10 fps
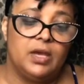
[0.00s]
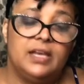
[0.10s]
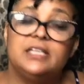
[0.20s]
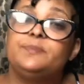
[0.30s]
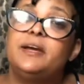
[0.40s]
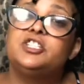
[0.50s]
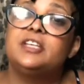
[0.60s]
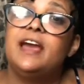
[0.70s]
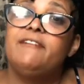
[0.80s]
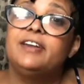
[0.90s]
And
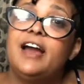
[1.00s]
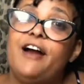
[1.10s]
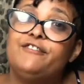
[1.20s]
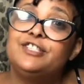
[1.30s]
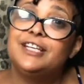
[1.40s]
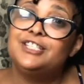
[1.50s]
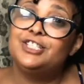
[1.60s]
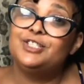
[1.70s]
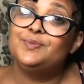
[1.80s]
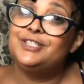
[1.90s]
especially having
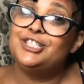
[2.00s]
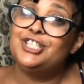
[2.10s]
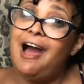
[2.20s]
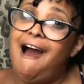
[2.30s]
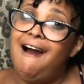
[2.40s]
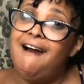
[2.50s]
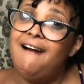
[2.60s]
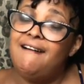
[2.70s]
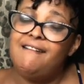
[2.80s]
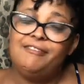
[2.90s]
conversations with
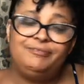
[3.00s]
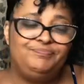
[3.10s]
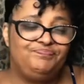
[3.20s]
y'all.